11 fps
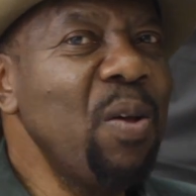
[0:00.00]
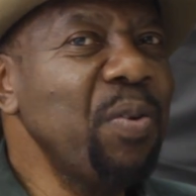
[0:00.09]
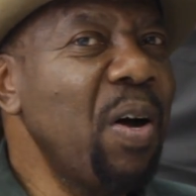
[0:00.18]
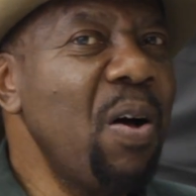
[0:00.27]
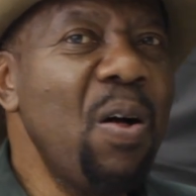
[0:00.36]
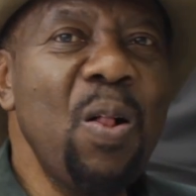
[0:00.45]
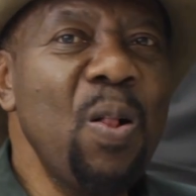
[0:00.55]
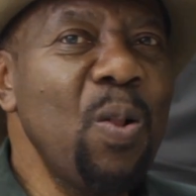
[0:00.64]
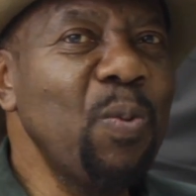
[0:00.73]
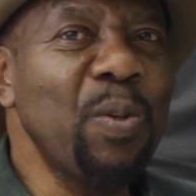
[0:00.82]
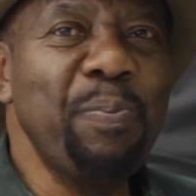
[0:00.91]
Down the
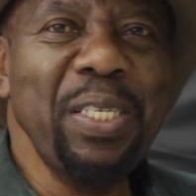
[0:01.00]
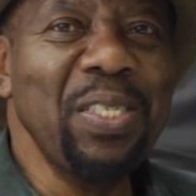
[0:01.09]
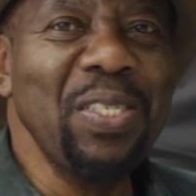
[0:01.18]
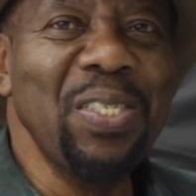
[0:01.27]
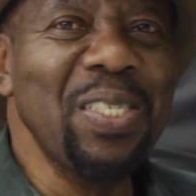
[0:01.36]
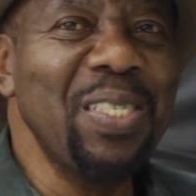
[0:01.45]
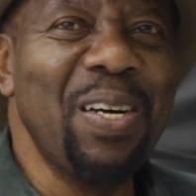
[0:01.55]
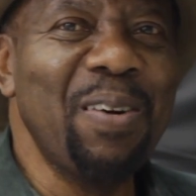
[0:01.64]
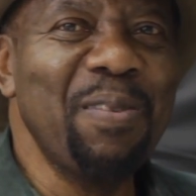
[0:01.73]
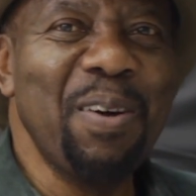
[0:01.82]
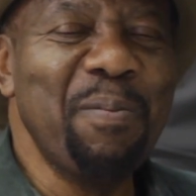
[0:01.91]
hall with pictures
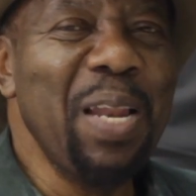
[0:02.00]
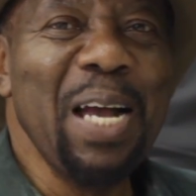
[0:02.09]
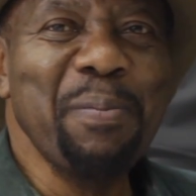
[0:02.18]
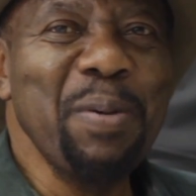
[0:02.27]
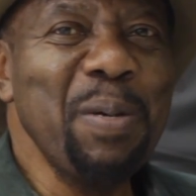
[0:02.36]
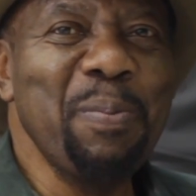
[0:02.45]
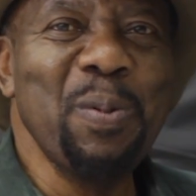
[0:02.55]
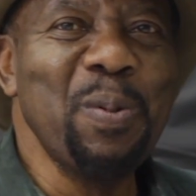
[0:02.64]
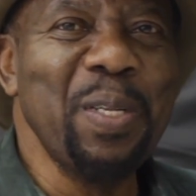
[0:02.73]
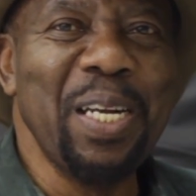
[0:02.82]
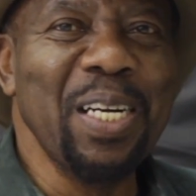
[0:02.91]
of black
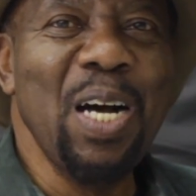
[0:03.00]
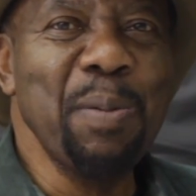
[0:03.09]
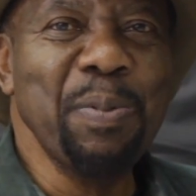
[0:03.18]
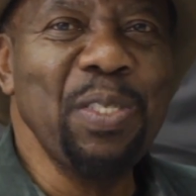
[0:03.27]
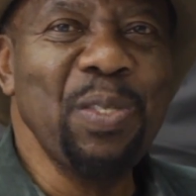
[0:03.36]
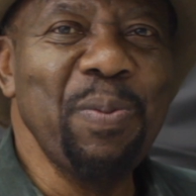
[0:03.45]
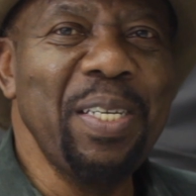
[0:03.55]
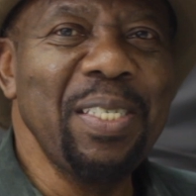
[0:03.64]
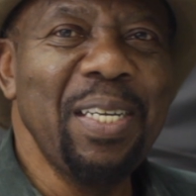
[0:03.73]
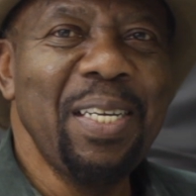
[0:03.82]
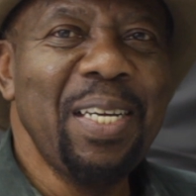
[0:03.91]
people and
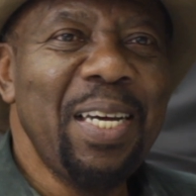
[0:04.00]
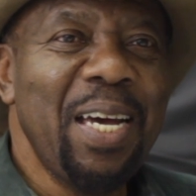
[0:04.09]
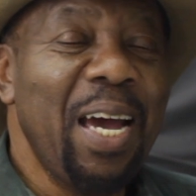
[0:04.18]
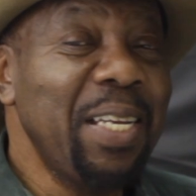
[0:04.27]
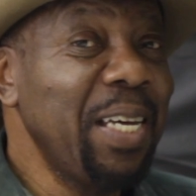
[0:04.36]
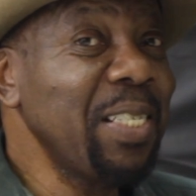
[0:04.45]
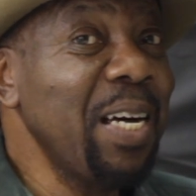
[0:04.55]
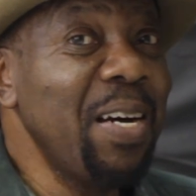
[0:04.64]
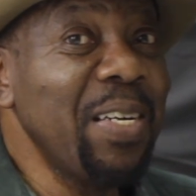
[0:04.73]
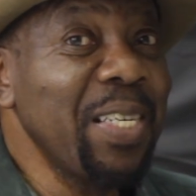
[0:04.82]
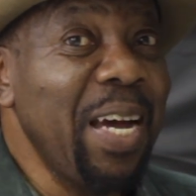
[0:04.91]
accomplishment. And
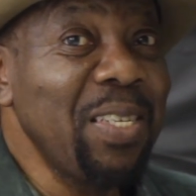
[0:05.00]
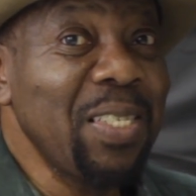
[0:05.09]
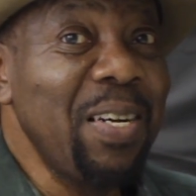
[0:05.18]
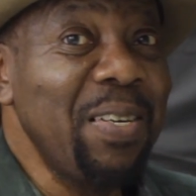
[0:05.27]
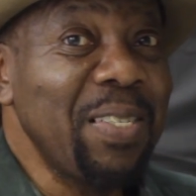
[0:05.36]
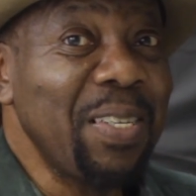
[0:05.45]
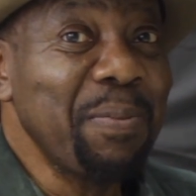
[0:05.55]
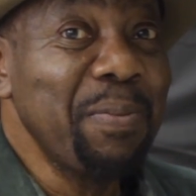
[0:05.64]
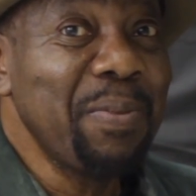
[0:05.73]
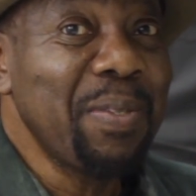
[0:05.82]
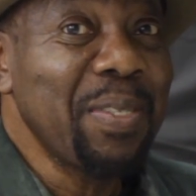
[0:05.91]
that's how I got started.